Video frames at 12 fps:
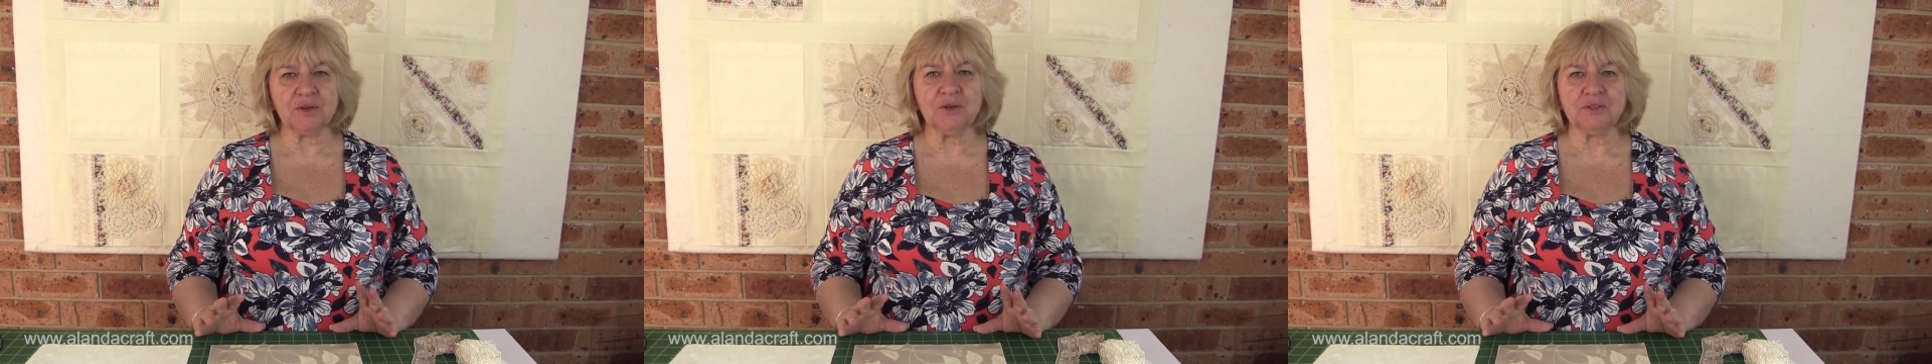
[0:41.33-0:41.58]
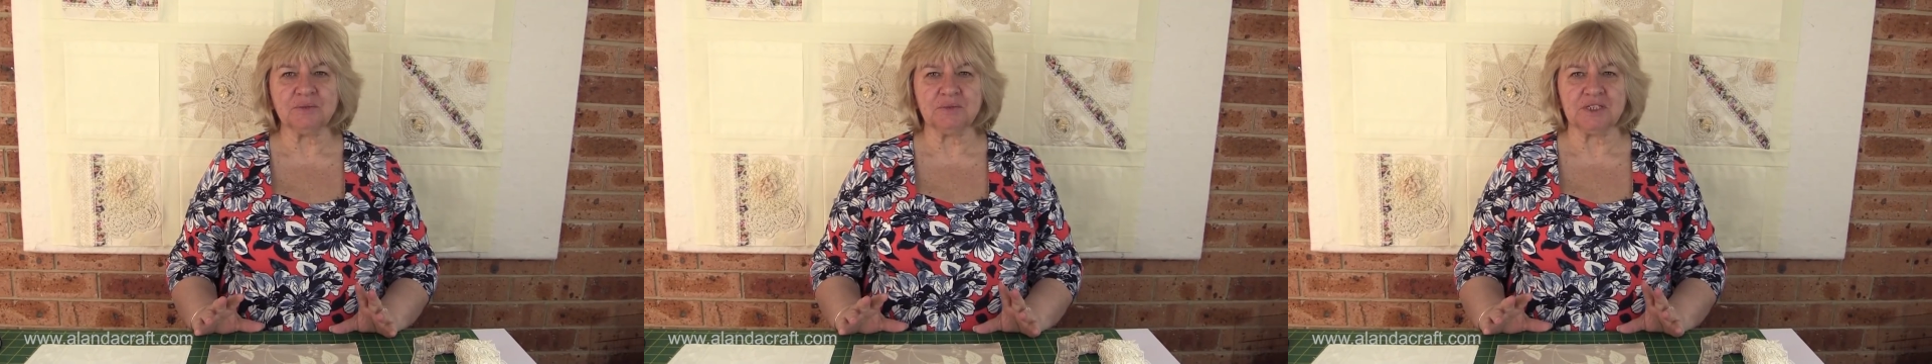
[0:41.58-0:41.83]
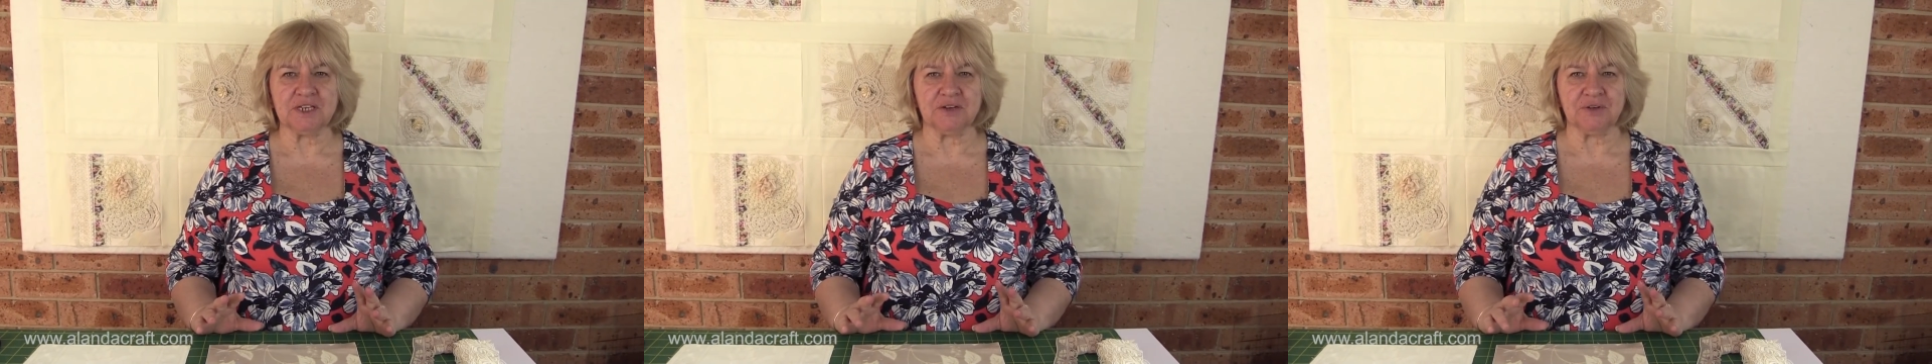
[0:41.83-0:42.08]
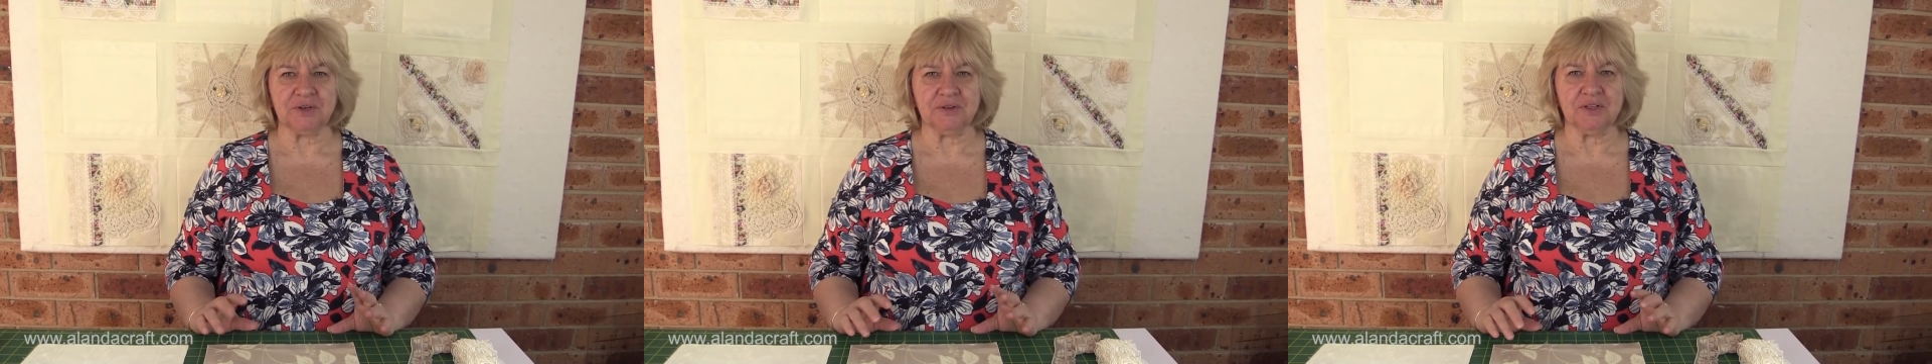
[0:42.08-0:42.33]
curtain
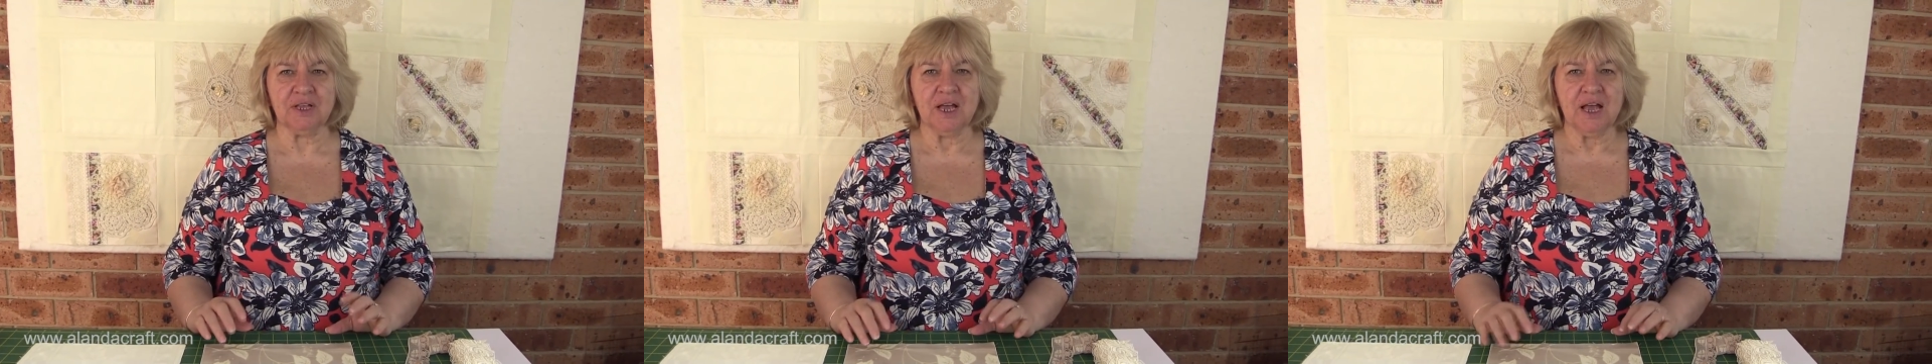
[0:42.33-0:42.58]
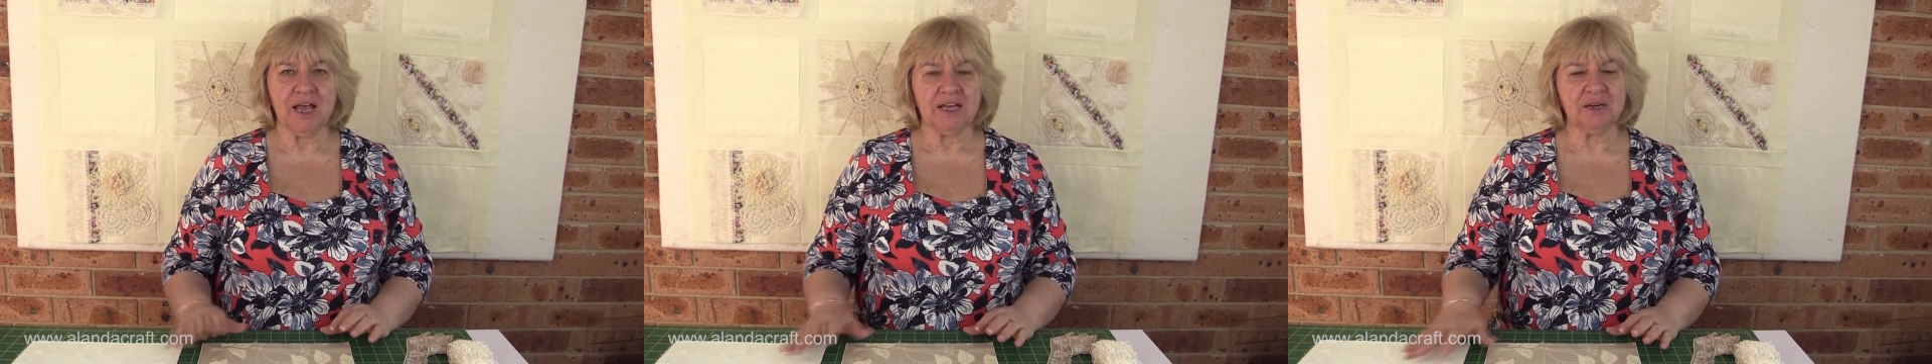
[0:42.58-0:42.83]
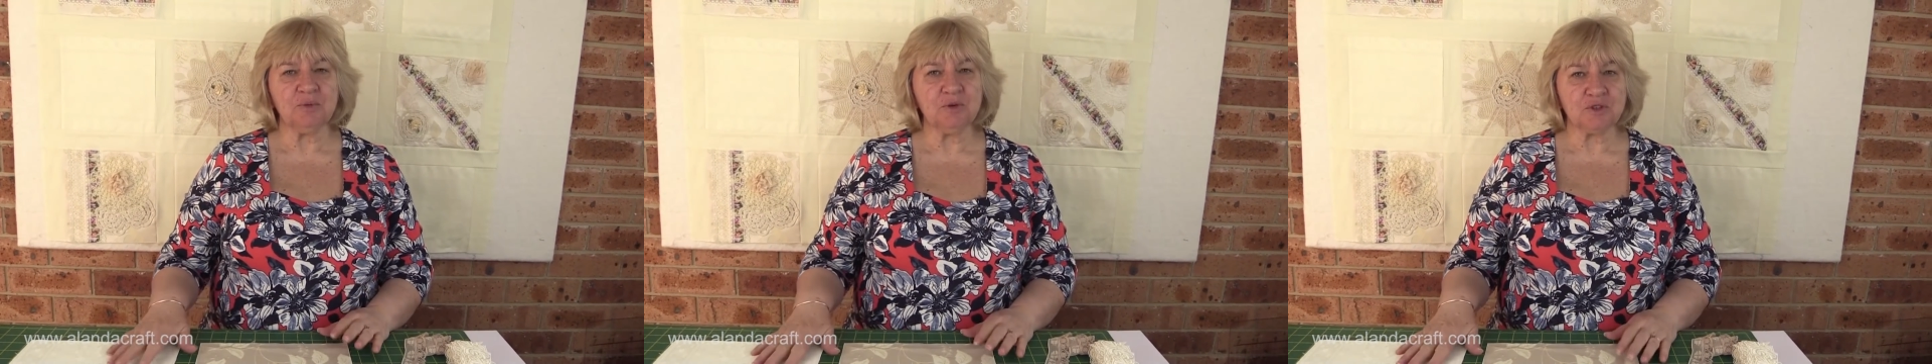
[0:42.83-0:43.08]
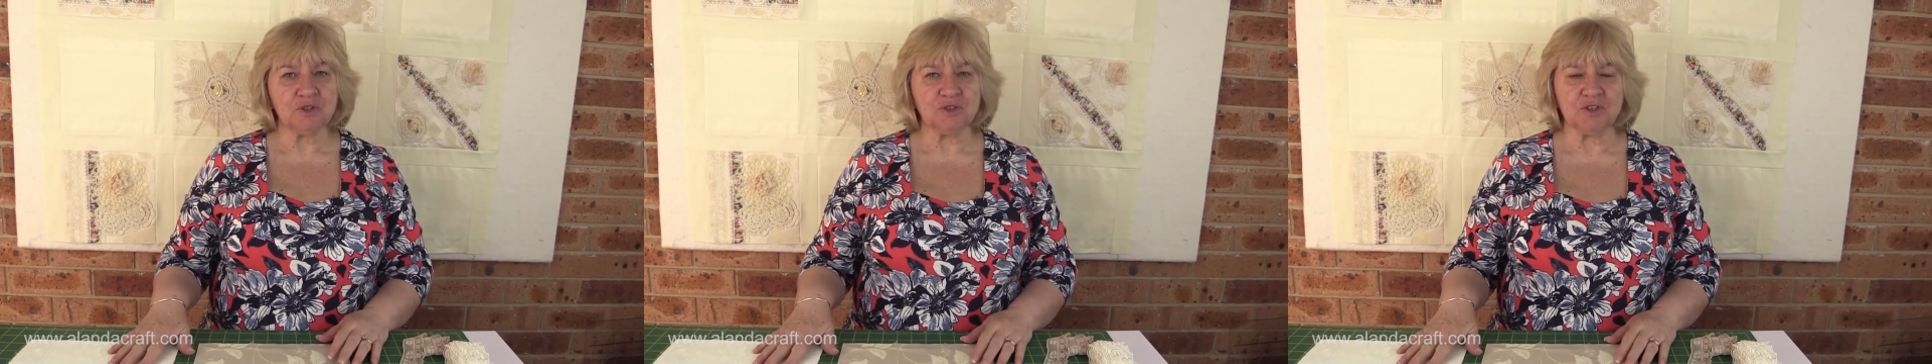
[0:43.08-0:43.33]
material. And I
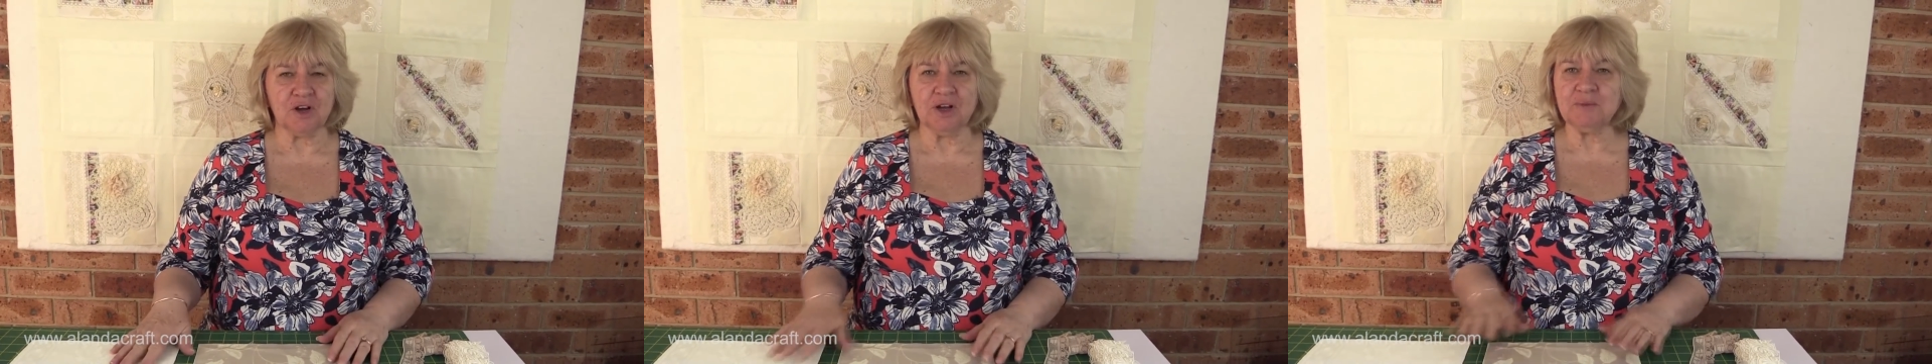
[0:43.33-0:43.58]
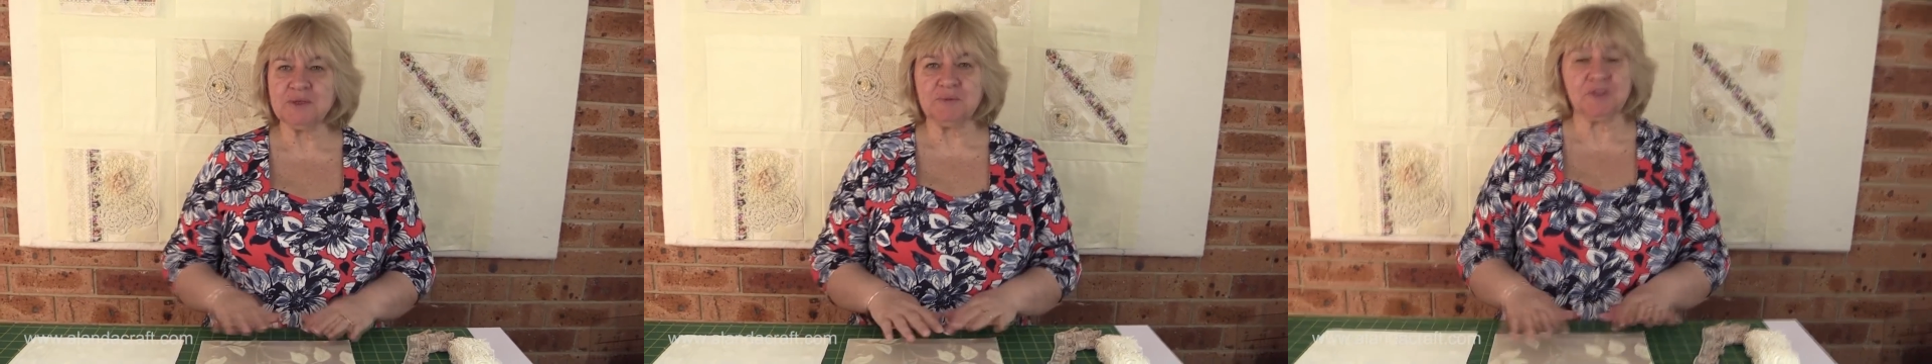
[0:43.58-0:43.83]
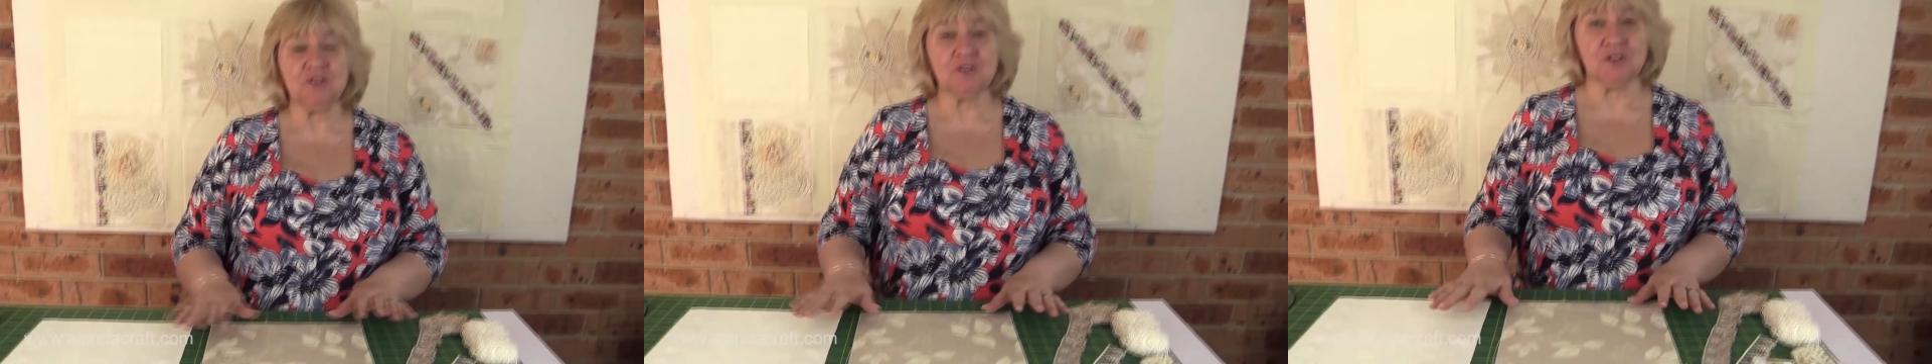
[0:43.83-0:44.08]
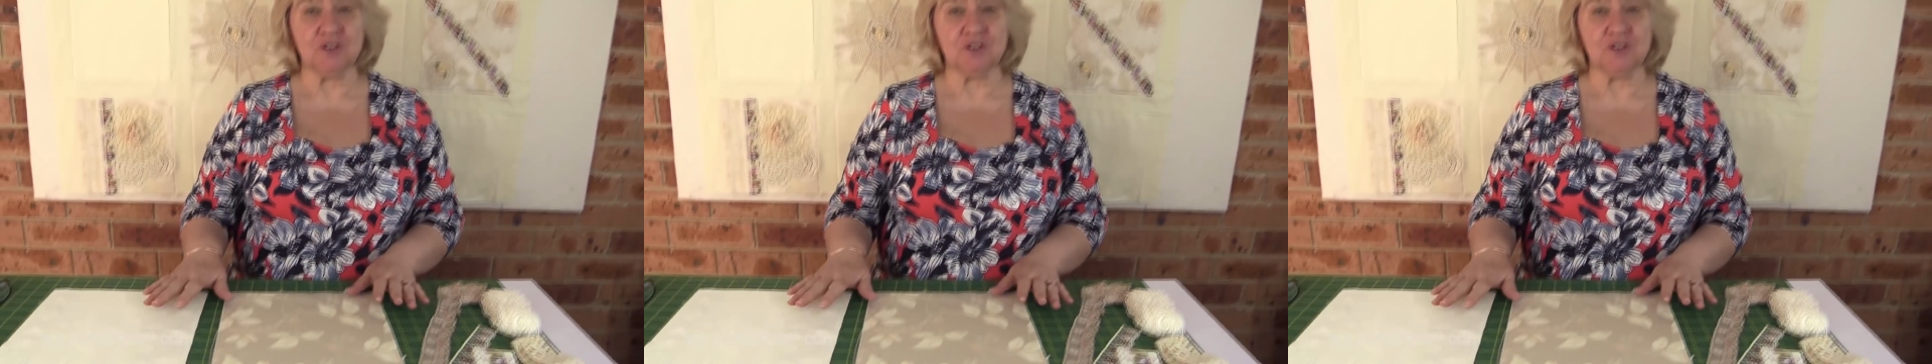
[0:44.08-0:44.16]
bought two types, but you